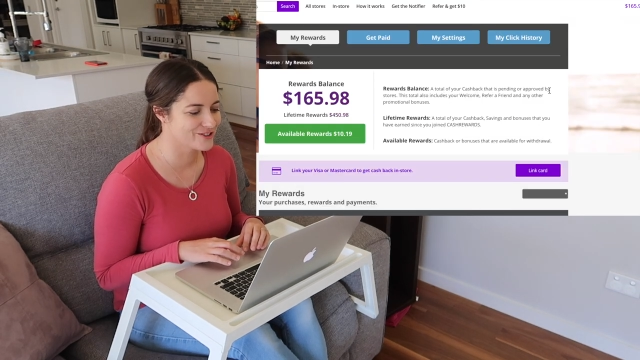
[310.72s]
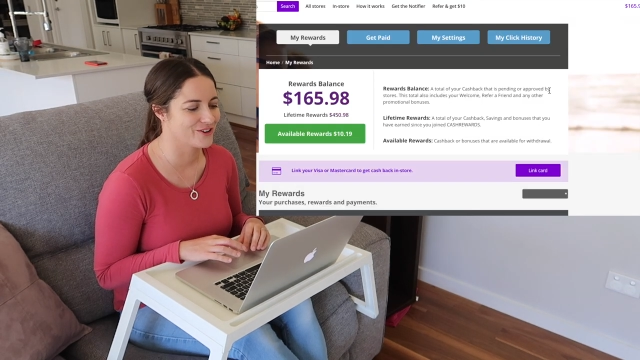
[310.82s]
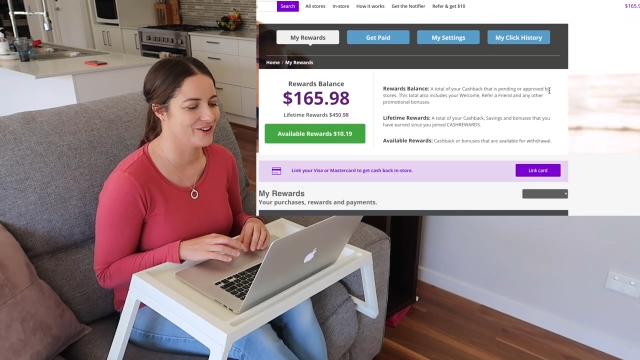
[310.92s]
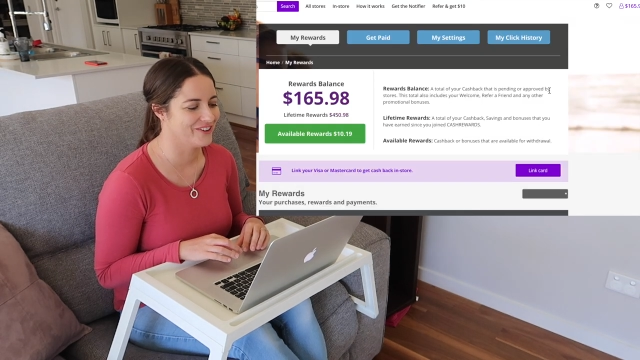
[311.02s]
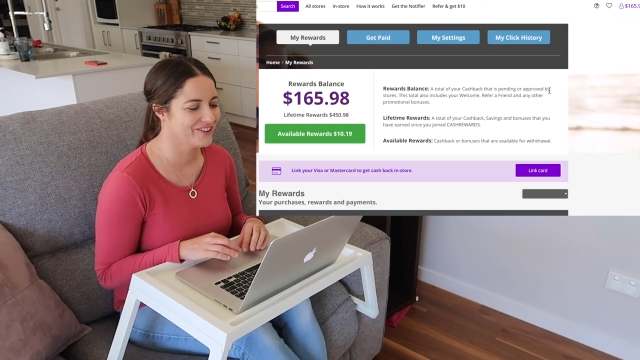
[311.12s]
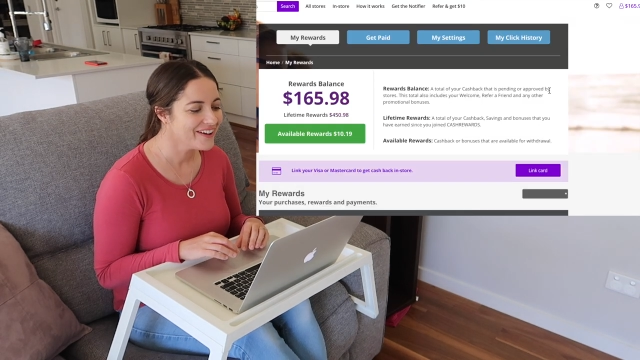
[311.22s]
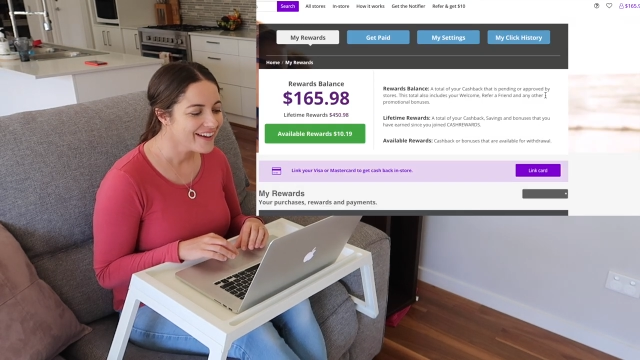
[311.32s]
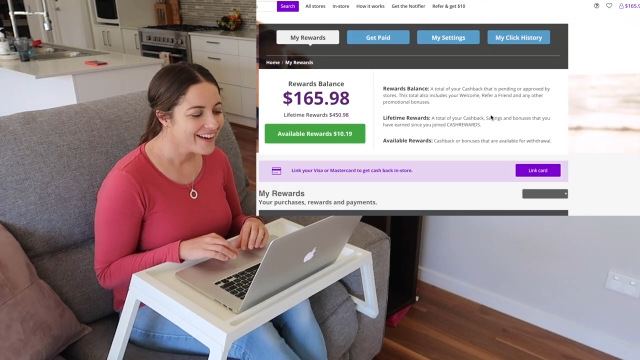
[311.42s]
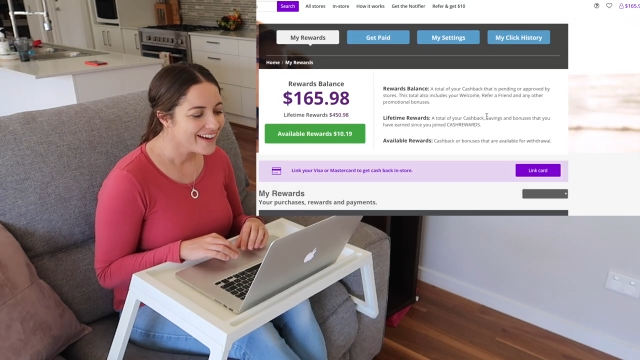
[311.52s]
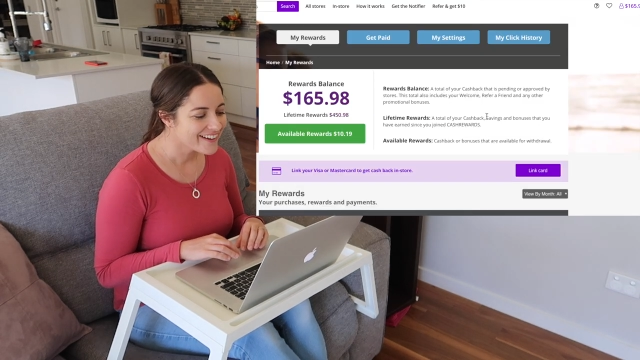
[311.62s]
true.
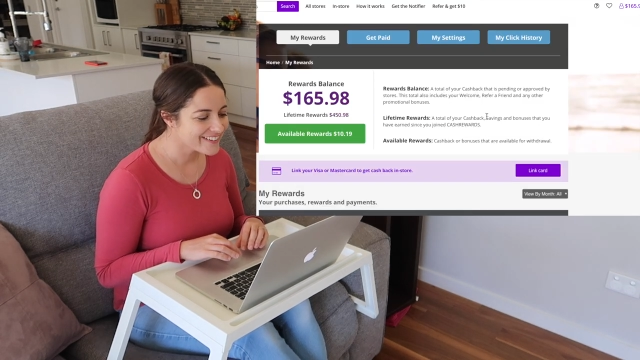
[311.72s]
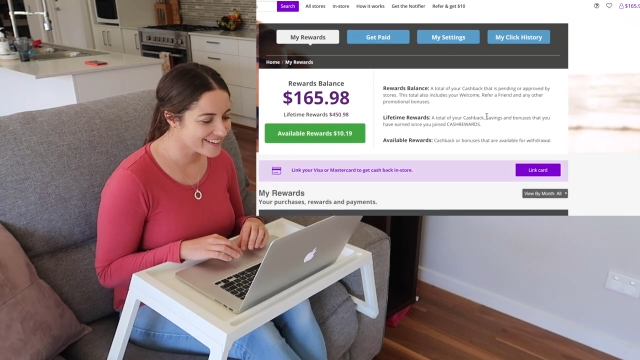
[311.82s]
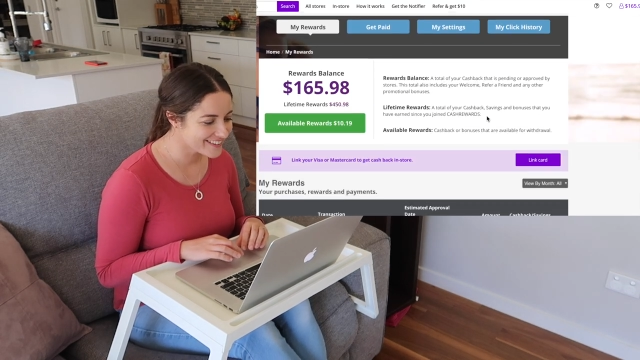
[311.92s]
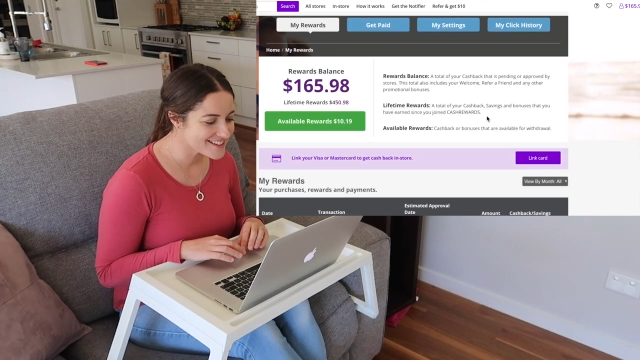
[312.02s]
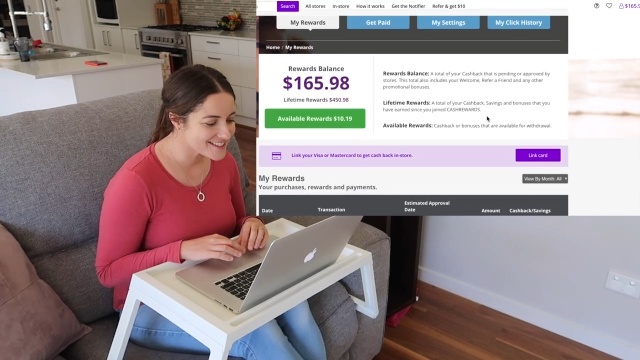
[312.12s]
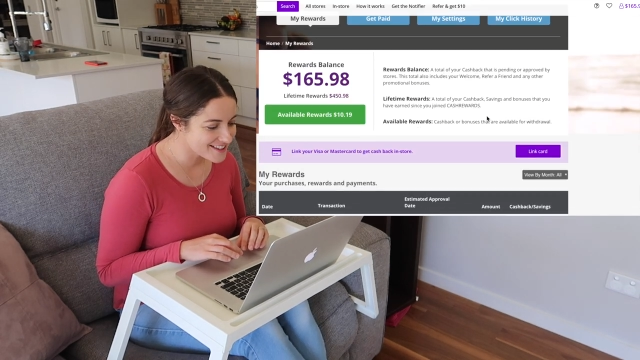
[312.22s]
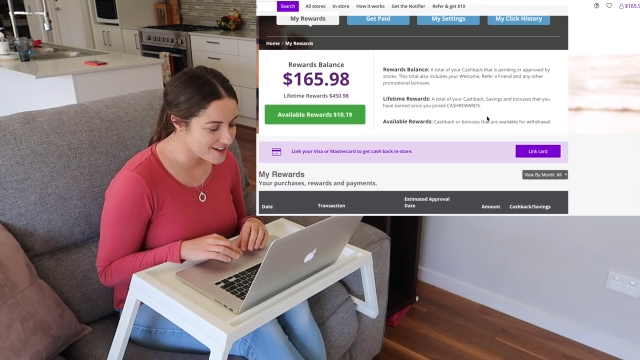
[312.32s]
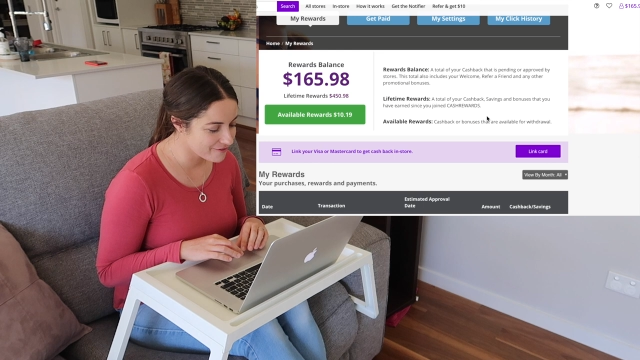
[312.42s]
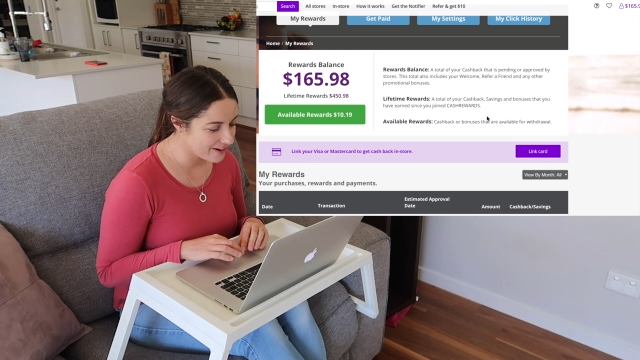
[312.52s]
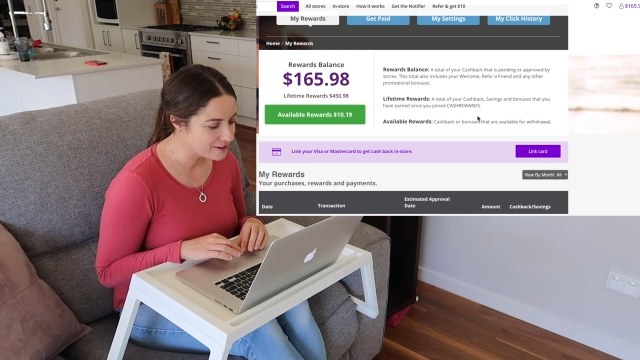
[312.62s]
Look at this,
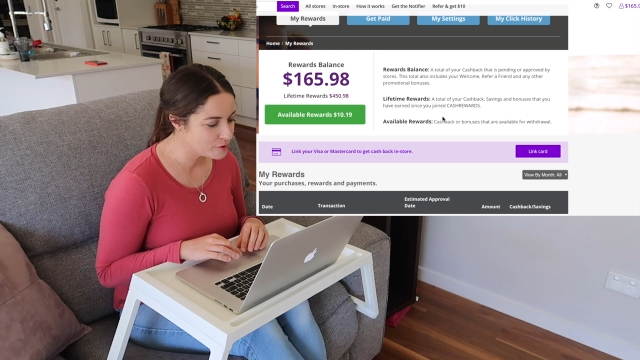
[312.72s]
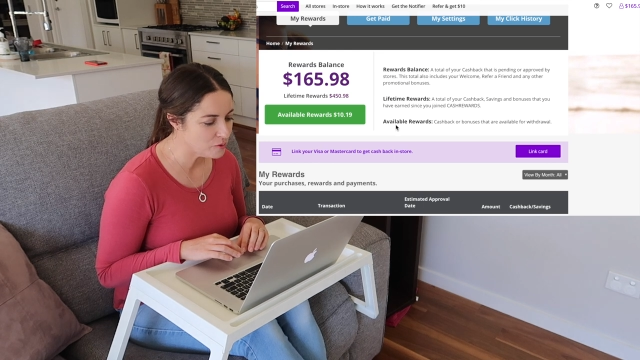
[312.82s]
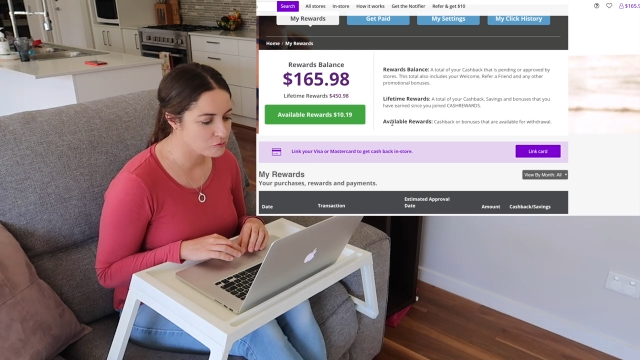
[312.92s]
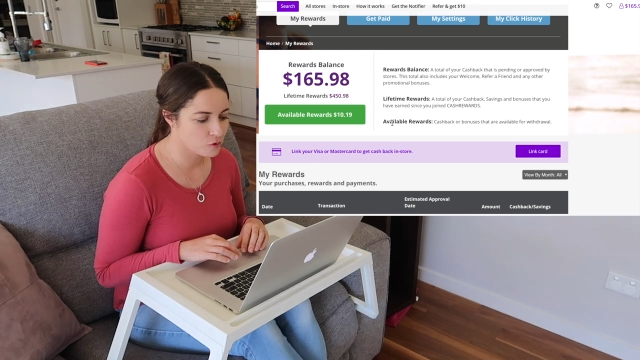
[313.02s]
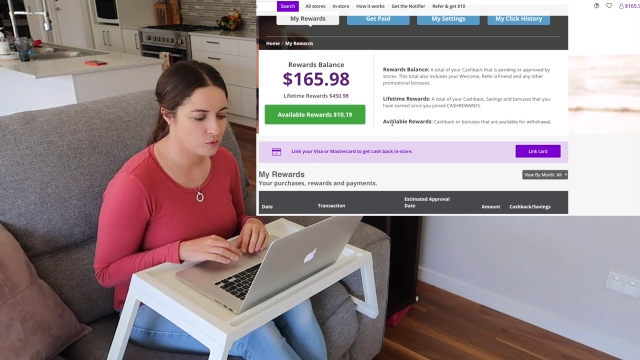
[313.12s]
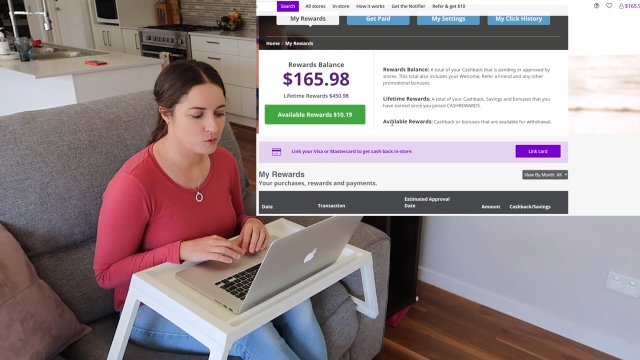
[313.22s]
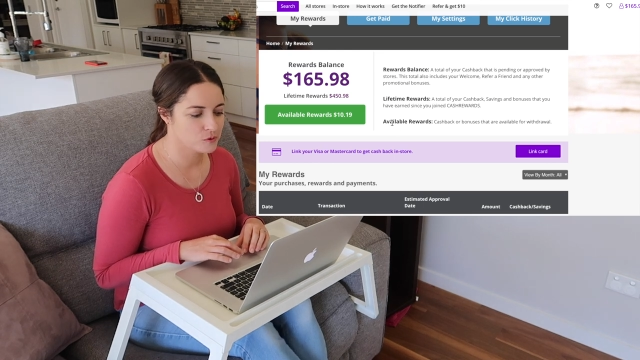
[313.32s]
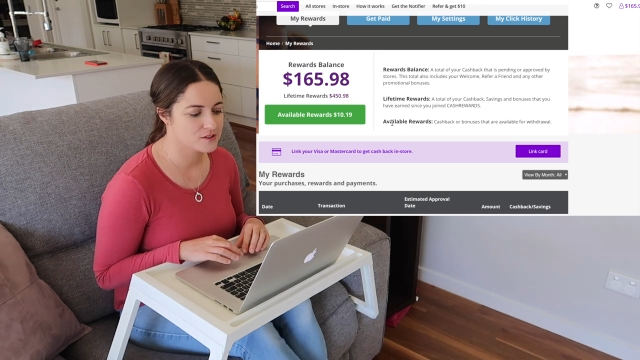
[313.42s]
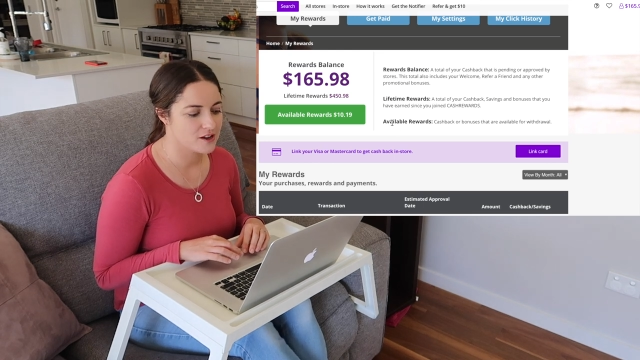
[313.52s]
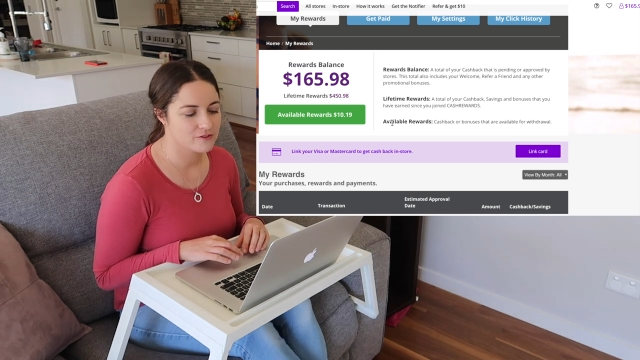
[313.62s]
the available
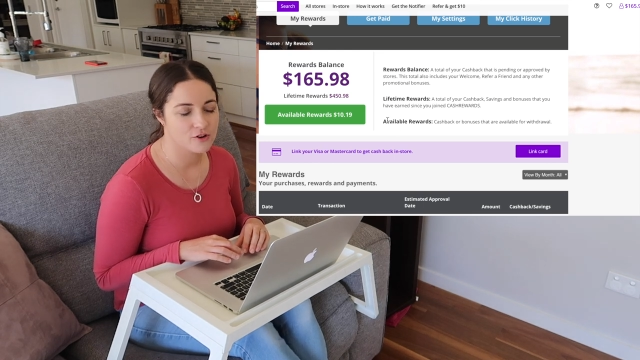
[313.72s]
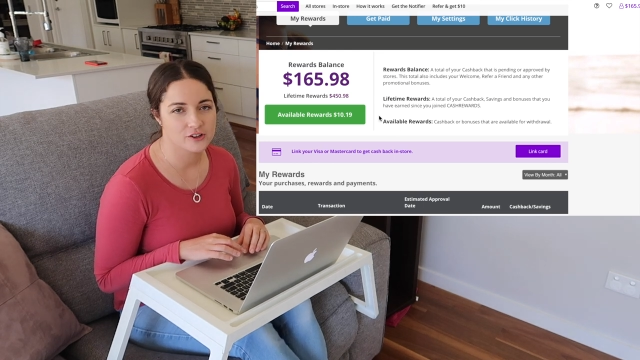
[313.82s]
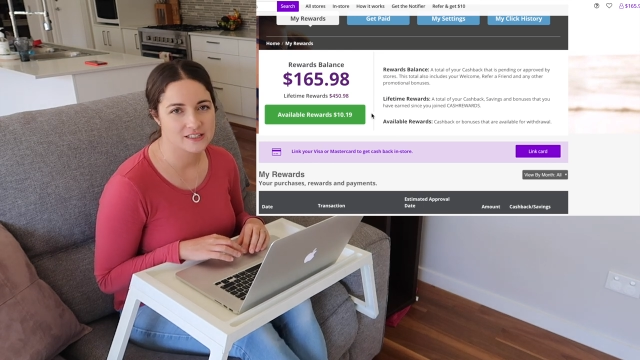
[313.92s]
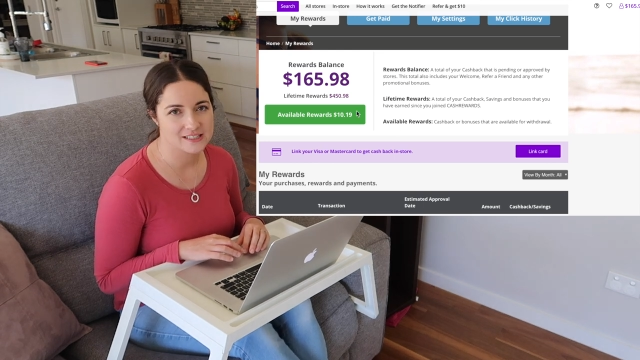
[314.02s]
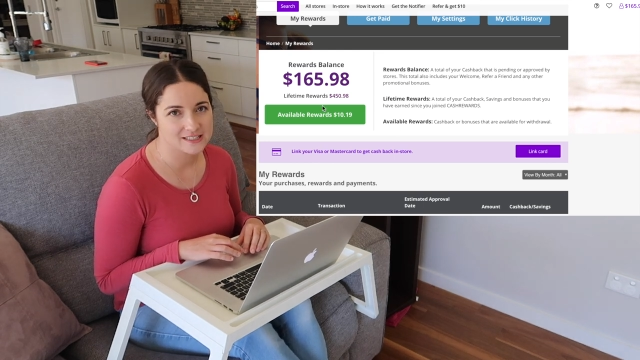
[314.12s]
rewards I've got is